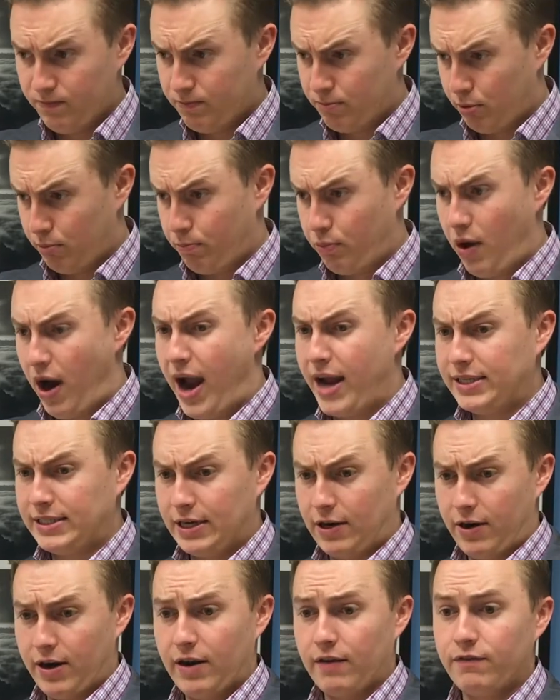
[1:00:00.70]

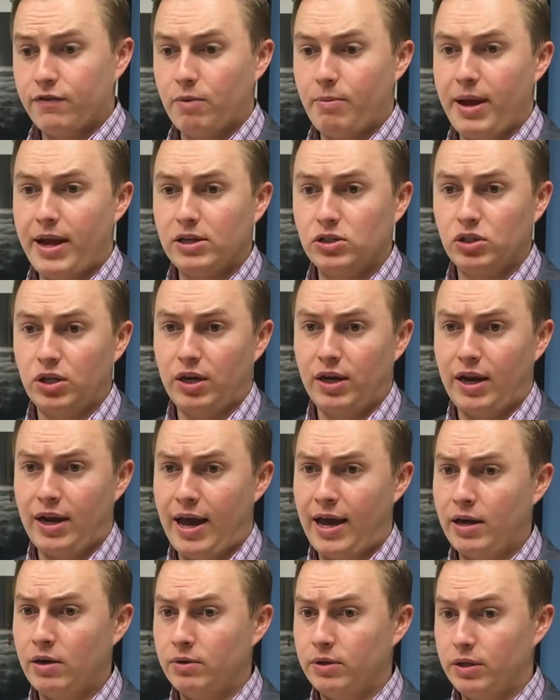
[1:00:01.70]
proprietary information, and
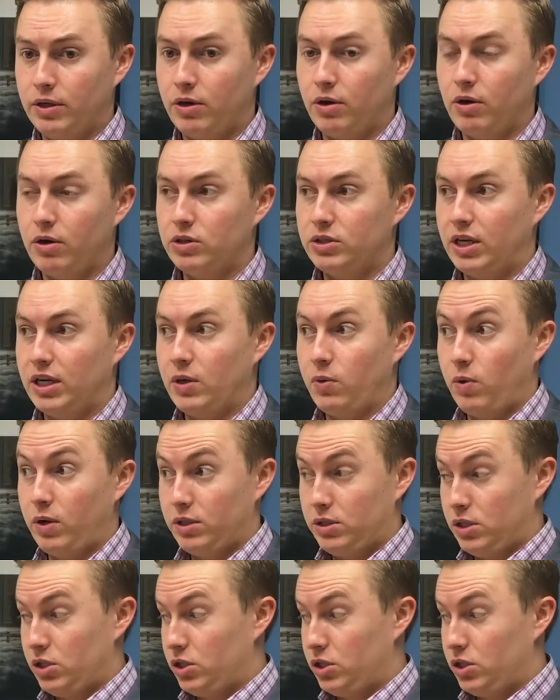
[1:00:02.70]
I don't encourage anyone